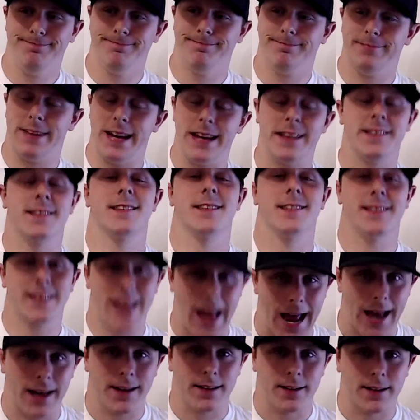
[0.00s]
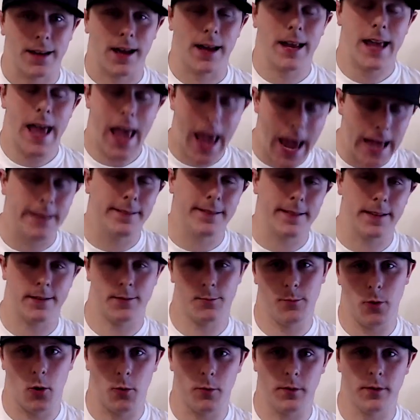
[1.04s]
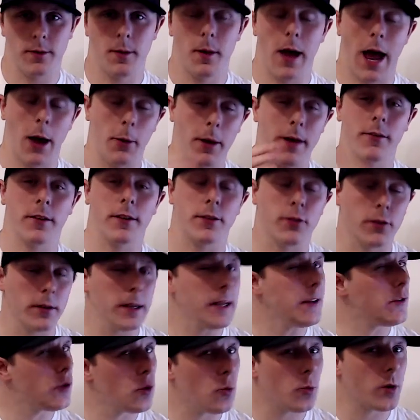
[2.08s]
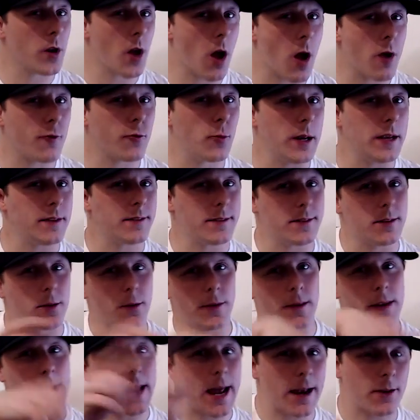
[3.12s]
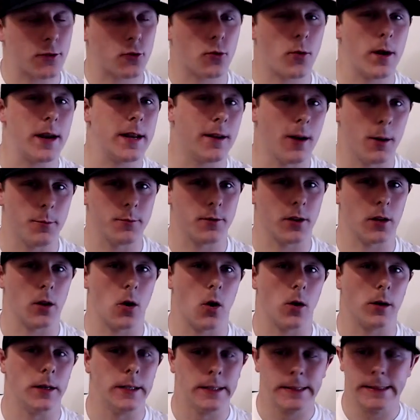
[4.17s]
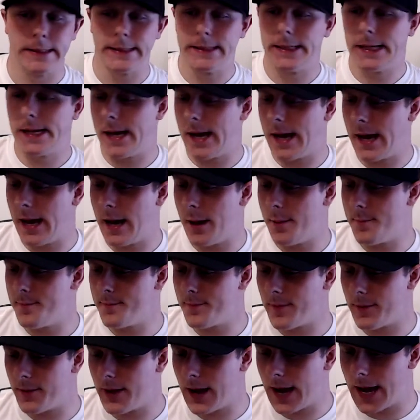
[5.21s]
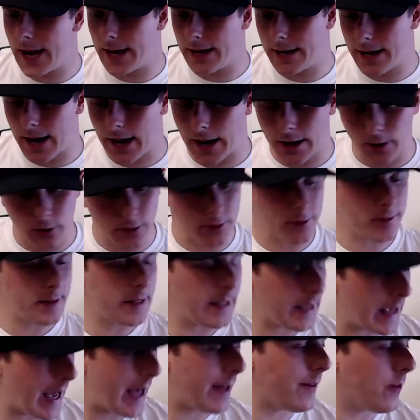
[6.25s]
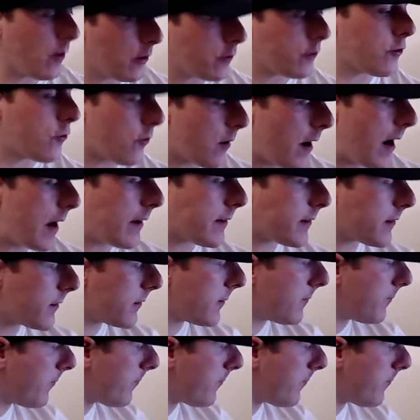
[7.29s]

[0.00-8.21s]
It's sad. I hate this moment. However, it's only two and a half weeks until the next crate comes along. Um, and I honestly cannot stress